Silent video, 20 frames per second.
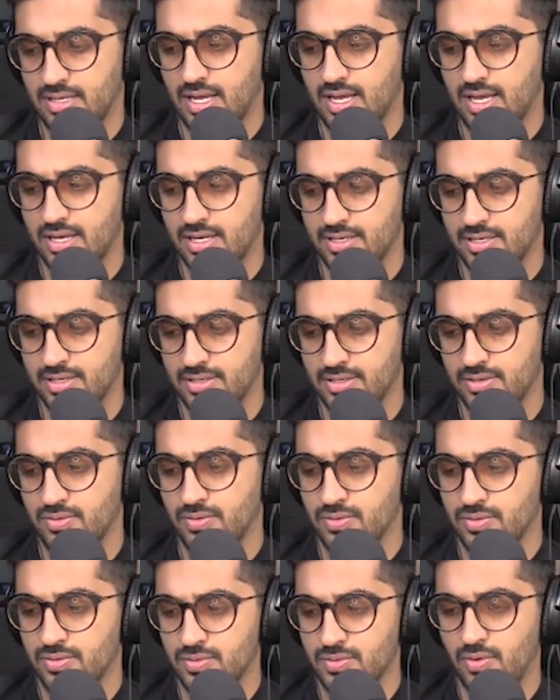I
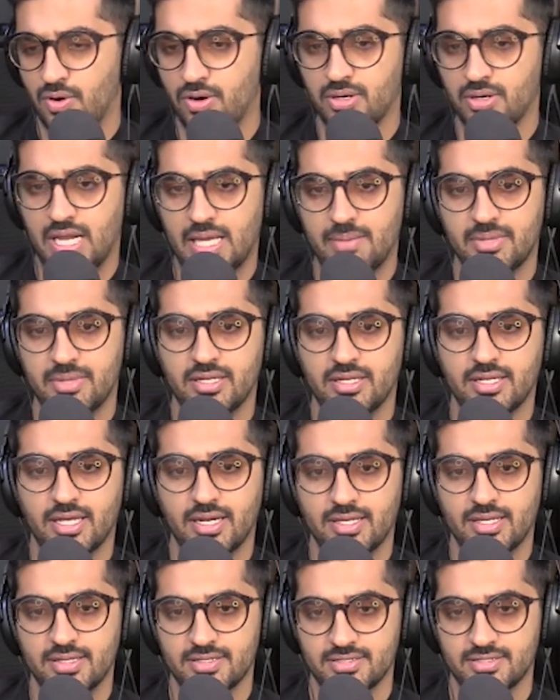go to rock climbing in
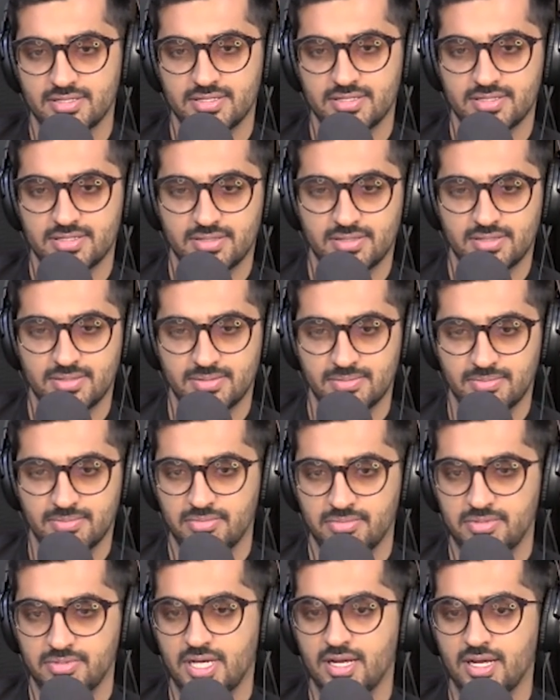Delhi. There's this uh,
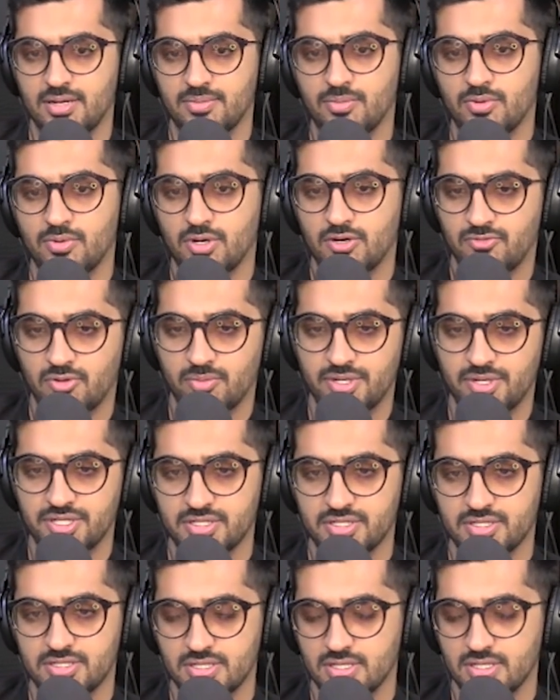giant boulder
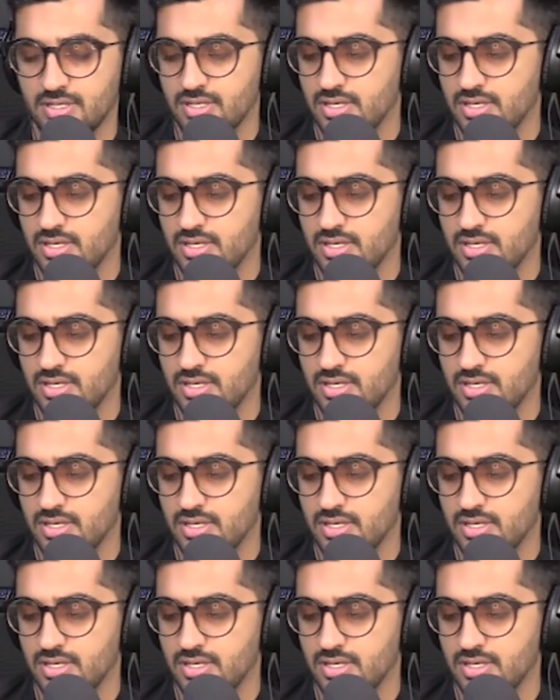formations.